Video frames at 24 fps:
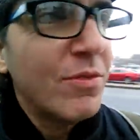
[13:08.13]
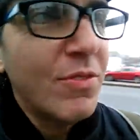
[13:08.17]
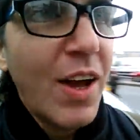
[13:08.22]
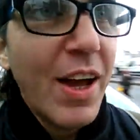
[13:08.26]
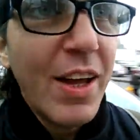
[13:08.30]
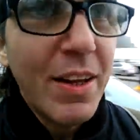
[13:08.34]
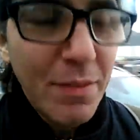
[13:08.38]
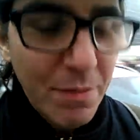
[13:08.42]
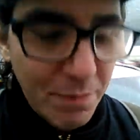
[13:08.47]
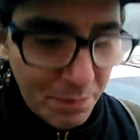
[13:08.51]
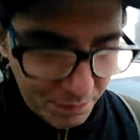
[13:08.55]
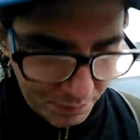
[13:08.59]

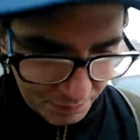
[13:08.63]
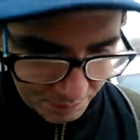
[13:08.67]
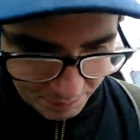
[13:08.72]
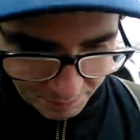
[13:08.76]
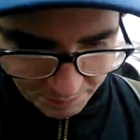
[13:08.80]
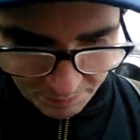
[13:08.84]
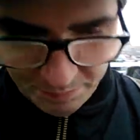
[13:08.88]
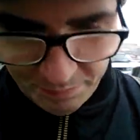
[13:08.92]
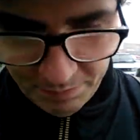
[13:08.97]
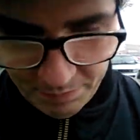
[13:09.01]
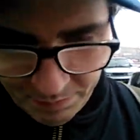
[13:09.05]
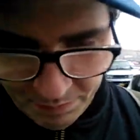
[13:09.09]
Right?
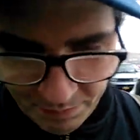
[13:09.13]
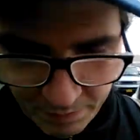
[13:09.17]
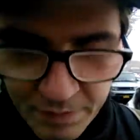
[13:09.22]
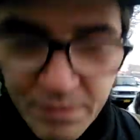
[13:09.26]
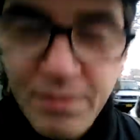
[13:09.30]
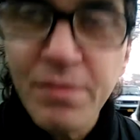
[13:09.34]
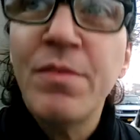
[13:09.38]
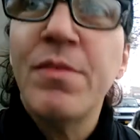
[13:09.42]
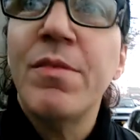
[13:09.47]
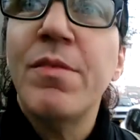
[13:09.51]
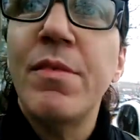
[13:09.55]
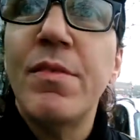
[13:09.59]

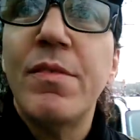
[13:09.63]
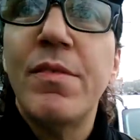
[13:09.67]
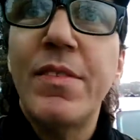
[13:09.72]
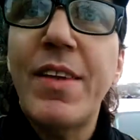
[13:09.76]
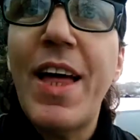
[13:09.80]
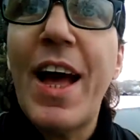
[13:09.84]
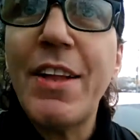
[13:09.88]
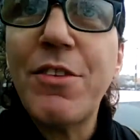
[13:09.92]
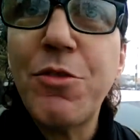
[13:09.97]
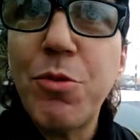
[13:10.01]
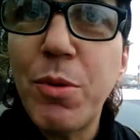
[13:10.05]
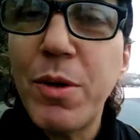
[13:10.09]

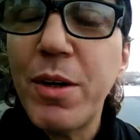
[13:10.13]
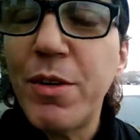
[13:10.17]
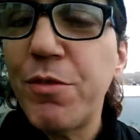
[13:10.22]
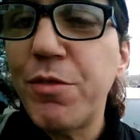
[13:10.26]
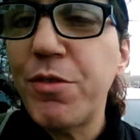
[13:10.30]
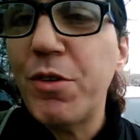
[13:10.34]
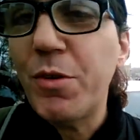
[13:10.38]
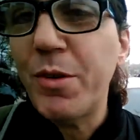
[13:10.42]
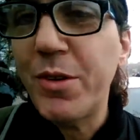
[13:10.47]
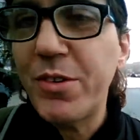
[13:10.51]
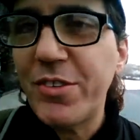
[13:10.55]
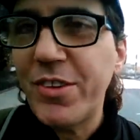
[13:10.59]
That's what
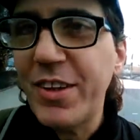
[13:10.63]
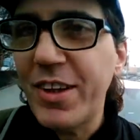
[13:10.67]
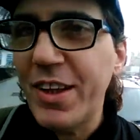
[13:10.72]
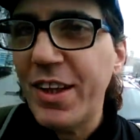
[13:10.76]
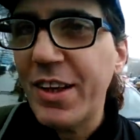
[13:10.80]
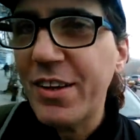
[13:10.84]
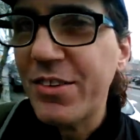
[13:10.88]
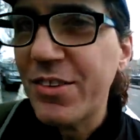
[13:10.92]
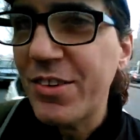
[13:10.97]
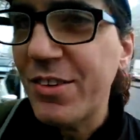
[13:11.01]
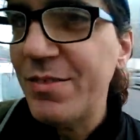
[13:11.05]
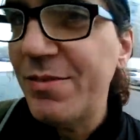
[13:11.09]
influenced the
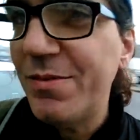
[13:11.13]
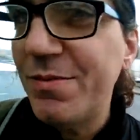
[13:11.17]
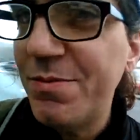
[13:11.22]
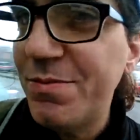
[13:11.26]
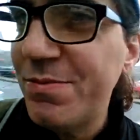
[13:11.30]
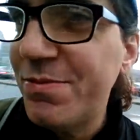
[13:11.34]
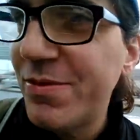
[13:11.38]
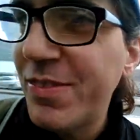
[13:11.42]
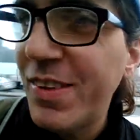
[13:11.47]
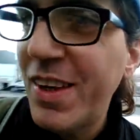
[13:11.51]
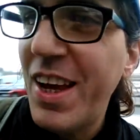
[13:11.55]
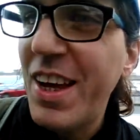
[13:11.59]
election.
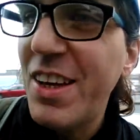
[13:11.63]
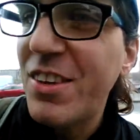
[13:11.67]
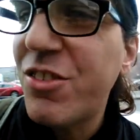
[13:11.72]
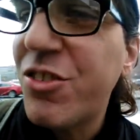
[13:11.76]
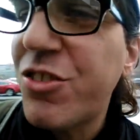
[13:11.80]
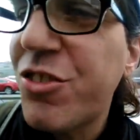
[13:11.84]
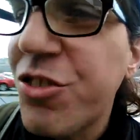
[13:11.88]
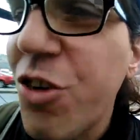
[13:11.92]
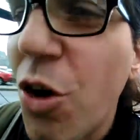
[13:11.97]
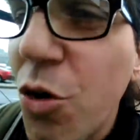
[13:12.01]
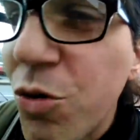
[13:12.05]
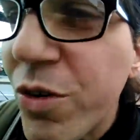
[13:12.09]

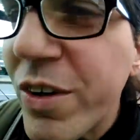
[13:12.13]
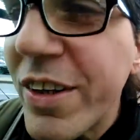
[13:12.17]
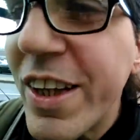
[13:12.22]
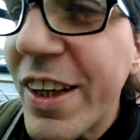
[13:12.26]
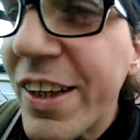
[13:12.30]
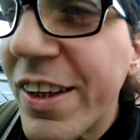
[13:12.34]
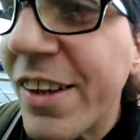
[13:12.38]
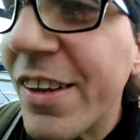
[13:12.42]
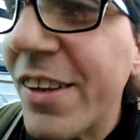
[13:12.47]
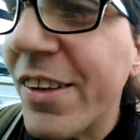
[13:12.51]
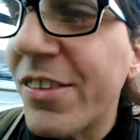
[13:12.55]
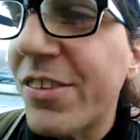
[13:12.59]
So
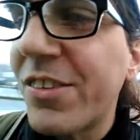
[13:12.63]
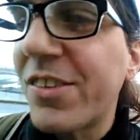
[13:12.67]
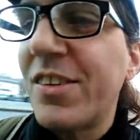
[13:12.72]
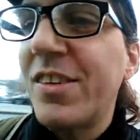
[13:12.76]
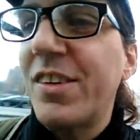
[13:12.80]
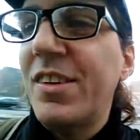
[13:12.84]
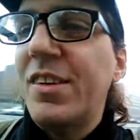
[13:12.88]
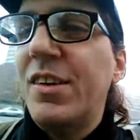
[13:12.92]
ridiculous.